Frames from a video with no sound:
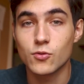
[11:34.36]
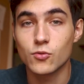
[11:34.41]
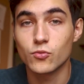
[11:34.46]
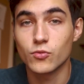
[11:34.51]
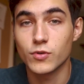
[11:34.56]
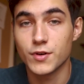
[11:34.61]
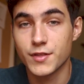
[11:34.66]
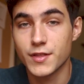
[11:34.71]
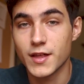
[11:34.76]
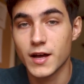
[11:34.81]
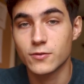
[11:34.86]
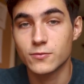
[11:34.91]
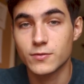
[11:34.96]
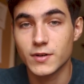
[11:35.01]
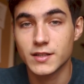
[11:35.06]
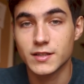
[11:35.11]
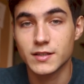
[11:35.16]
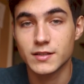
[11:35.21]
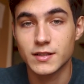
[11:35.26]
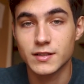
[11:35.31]
without
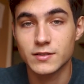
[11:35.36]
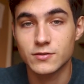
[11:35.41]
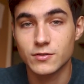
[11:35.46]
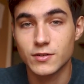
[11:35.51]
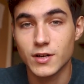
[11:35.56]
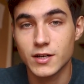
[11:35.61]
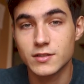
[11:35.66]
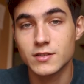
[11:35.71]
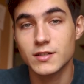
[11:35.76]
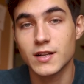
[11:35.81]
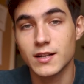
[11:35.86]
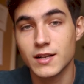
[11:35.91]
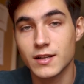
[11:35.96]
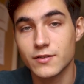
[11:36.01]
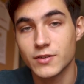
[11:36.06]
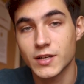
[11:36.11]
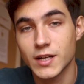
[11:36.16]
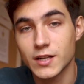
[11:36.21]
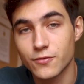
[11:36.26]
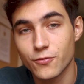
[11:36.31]
writing the introduction and
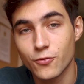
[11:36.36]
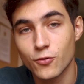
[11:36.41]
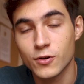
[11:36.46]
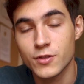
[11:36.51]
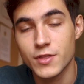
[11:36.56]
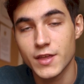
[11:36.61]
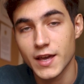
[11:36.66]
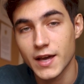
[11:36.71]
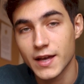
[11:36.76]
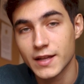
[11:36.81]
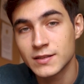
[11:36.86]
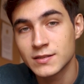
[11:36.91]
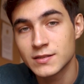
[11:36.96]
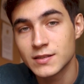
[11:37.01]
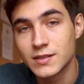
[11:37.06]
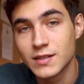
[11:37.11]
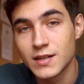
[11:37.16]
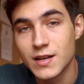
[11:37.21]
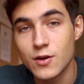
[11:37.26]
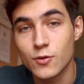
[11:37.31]
leaving it for the
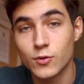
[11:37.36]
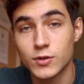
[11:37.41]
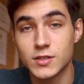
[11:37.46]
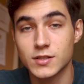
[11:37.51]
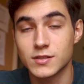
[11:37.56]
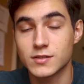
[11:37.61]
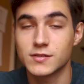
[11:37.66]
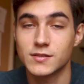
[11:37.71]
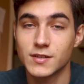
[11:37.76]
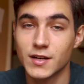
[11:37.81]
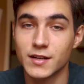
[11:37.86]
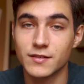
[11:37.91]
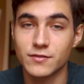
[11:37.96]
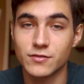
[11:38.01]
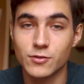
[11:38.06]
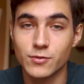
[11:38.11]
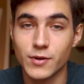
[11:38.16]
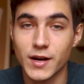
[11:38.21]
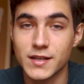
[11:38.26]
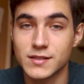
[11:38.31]
end, which is kind
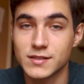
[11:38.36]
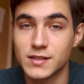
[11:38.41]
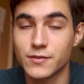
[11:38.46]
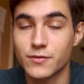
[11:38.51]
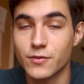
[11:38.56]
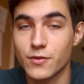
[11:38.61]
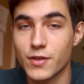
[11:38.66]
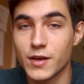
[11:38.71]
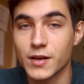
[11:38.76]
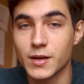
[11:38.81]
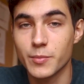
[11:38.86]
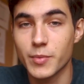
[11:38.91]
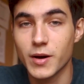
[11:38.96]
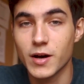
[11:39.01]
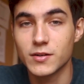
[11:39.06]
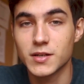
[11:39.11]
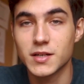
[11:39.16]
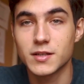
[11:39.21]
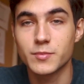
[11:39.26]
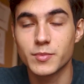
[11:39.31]
of crazy if you think
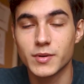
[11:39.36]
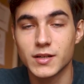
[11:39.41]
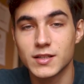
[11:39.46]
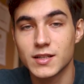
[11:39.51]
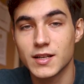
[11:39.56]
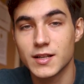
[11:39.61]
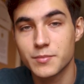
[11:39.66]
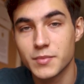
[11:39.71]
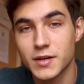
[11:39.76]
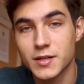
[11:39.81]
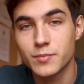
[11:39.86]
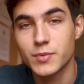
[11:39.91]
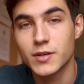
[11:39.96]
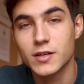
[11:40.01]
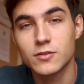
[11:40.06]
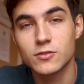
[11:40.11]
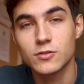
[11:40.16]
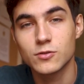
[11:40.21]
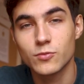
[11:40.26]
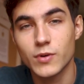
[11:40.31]
about it, but it might be a
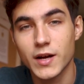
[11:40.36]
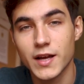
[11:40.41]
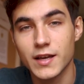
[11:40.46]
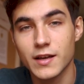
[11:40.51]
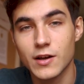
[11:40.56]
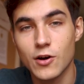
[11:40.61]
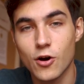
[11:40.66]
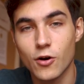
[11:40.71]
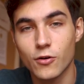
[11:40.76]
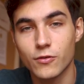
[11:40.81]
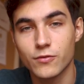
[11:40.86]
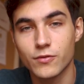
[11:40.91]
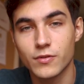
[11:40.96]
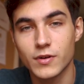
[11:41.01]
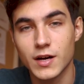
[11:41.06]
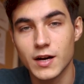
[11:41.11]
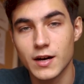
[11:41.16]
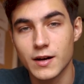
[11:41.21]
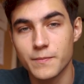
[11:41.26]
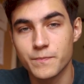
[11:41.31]
good way of
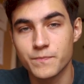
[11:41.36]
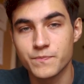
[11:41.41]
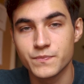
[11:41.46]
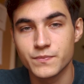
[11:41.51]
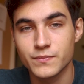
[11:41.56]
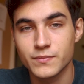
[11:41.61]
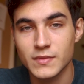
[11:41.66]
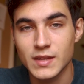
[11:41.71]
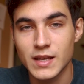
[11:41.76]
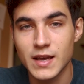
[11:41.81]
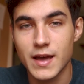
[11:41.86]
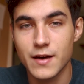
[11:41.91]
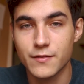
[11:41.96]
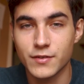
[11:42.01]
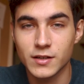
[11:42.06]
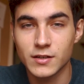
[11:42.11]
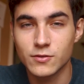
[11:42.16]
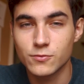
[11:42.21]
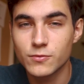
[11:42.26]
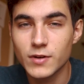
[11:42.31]

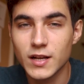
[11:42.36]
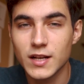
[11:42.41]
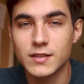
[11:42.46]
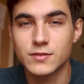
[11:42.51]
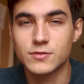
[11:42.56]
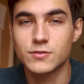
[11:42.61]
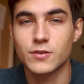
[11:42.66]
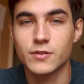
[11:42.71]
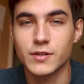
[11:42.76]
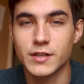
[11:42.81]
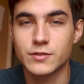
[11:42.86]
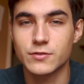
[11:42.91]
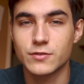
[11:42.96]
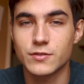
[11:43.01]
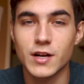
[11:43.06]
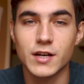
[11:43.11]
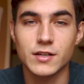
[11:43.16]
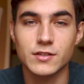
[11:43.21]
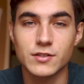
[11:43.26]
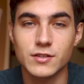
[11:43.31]
having a really strong
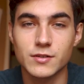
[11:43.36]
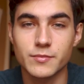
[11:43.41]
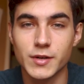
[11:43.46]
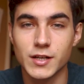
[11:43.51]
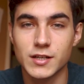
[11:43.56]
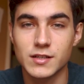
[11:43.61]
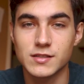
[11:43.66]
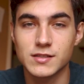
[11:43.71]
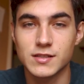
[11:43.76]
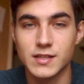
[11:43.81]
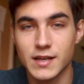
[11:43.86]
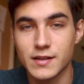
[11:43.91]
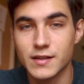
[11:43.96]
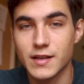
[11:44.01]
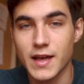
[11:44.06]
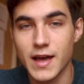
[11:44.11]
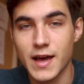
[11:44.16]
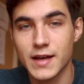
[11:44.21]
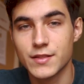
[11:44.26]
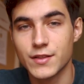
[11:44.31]
introduction, because
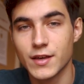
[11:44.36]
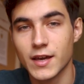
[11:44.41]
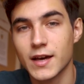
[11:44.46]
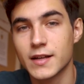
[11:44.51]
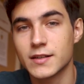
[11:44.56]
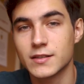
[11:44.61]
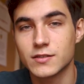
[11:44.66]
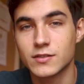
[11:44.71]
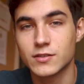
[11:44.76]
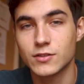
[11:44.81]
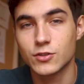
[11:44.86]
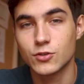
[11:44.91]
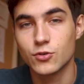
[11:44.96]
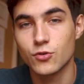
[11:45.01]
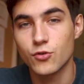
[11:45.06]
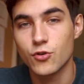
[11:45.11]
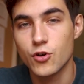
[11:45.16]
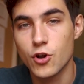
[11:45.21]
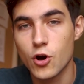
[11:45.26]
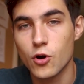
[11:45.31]
at the end you
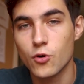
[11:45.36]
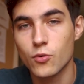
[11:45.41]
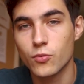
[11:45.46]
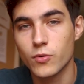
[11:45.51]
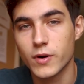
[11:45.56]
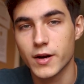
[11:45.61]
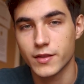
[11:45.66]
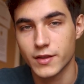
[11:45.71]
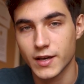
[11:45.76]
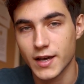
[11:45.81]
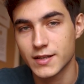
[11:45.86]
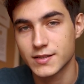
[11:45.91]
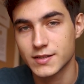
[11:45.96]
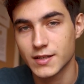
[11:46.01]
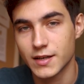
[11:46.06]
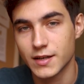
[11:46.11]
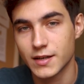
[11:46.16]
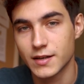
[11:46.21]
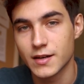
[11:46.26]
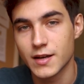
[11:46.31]
know where the
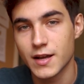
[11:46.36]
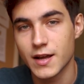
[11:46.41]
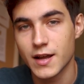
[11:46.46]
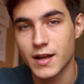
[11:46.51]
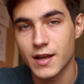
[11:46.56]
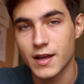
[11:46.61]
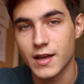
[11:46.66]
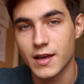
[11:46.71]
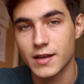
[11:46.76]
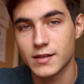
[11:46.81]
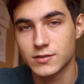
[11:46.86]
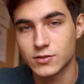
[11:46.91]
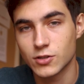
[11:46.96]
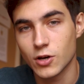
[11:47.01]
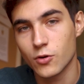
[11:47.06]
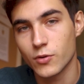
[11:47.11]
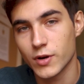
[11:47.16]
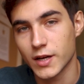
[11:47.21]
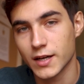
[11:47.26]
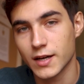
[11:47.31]
essay is
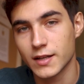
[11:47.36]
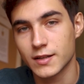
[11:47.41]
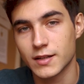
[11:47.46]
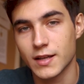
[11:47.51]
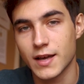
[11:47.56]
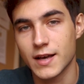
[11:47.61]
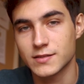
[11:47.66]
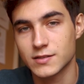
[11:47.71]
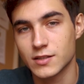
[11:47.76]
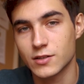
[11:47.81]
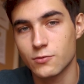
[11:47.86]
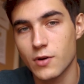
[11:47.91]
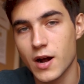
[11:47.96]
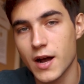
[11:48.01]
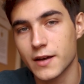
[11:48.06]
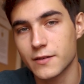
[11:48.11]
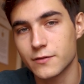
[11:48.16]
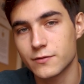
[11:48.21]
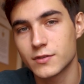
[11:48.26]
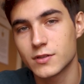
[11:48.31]
going and has
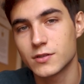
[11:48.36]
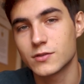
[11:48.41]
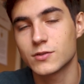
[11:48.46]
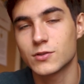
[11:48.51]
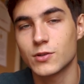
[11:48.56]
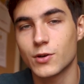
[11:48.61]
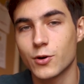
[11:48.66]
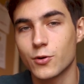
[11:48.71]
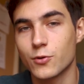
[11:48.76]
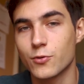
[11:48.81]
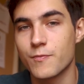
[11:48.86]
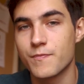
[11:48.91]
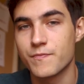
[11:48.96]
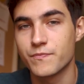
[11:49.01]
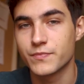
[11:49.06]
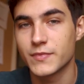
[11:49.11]
arrived. So